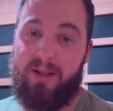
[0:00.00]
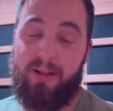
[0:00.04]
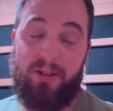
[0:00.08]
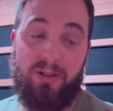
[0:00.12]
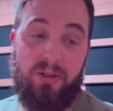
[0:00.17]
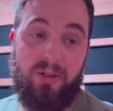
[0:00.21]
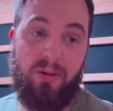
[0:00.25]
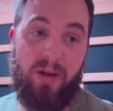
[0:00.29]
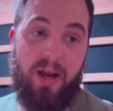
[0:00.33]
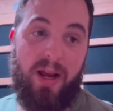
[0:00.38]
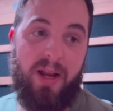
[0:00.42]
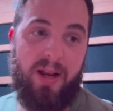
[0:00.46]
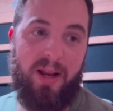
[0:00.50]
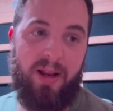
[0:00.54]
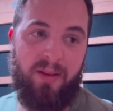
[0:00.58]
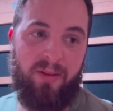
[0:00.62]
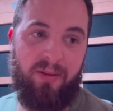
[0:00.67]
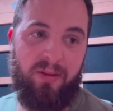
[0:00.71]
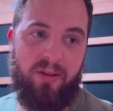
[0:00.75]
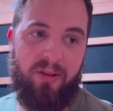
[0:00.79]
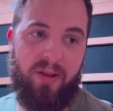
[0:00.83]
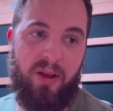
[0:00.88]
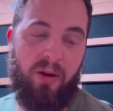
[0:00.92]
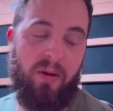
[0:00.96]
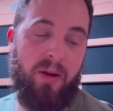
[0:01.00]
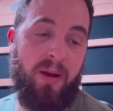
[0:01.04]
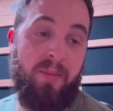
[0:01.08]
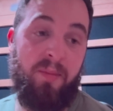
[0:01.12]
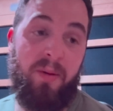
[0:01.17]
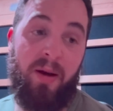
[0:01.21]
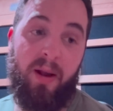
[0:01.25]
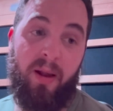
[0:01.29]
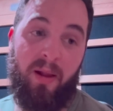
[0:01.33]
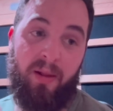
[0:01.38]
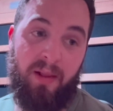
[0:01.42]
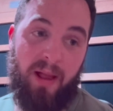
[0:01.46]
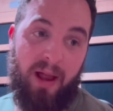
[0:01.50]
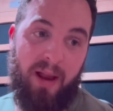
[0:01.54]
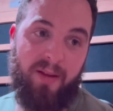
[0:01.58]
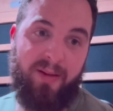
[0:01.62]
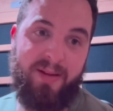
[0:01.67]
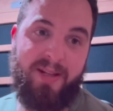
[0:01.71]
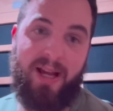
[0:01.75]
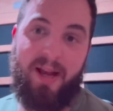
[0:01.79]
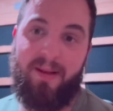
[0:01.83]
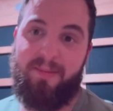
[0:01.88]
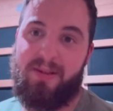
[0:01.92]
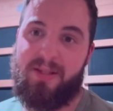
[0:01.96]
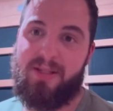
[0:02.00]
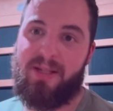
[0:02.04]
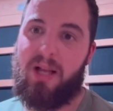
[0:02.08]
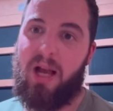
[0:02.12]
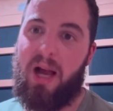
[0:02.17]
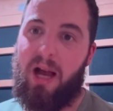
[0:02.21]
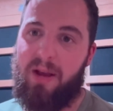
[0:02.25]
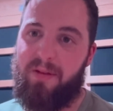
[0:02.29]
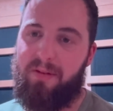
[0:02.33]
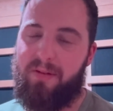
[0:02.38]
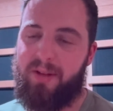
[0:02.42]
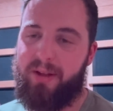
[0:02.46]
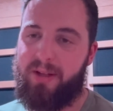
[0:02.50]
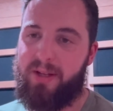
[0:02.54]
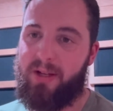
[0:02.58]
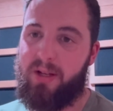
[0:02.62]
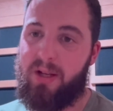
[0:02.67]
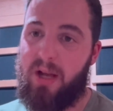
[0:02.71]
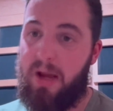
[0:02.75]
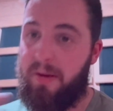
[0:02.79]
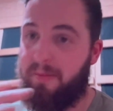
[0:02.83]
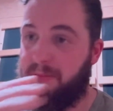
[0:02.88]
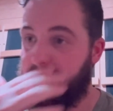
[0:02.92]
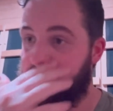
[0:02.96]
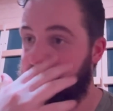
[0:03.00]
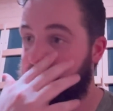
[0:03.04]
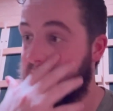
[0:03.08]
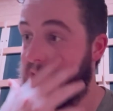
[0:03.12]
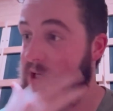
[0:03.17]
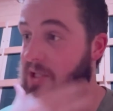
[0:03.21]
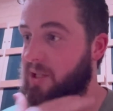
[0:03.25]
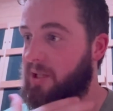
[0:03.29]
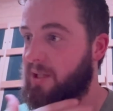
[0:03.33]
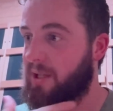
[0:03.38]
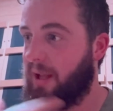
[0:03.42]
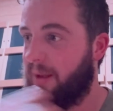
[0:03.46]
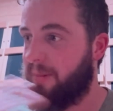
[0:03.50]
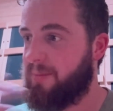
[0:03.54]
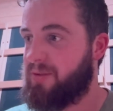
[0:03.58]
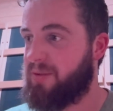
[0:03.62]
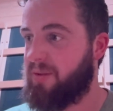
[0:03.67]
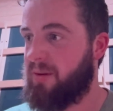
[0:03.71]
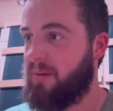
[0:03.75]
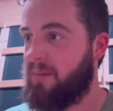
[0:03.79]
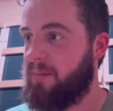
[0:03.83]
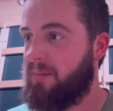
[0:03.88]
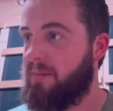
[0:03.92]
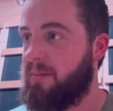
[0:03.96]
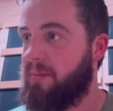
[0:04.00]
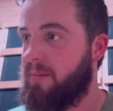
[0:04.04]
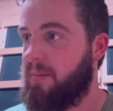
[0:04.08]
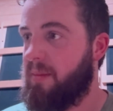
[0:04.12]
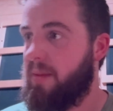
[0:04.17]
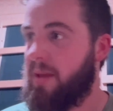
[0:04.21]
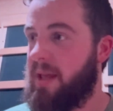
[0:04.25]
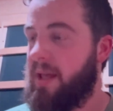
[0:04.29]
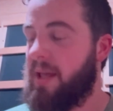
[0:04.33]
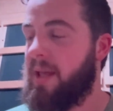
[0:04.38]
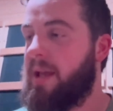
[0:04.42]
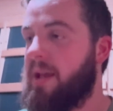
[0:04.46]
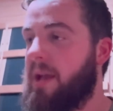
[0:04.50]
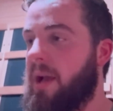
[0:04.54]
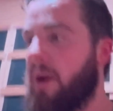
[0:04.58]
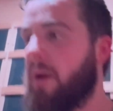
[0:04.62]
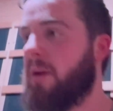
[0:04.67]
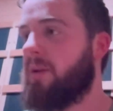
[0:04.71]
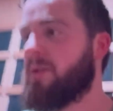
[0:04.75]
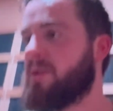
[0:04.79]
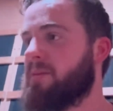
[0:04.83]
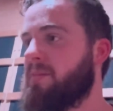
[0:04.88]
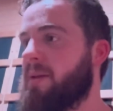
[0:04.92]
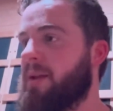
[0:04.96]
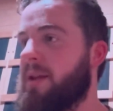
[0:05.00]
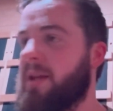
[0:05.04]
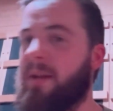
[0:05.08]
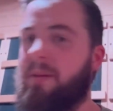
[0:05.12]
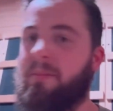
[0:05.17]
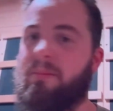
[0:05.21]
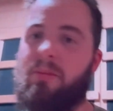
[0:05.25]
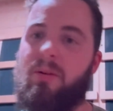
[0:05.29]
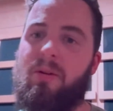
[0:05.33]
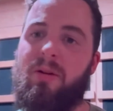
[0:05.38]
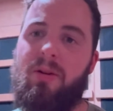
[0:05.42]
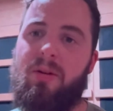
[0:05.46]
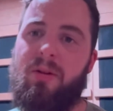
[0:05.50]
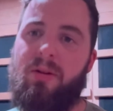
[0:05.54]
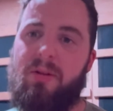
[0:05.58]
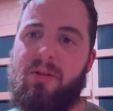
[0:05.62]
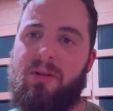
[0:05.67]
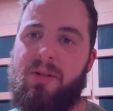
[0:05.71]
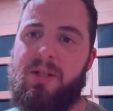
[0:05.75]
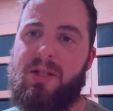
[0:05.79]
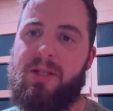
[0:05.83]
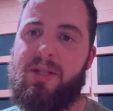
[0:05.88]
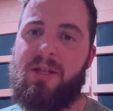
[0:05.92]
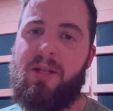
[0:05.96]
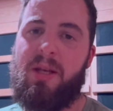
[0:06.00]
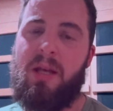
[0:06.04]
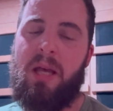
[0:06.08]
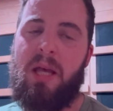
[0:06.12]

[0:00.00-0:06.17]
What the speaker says: great in theory, but a lot of times conflict and confrontation comes from egos being bruised,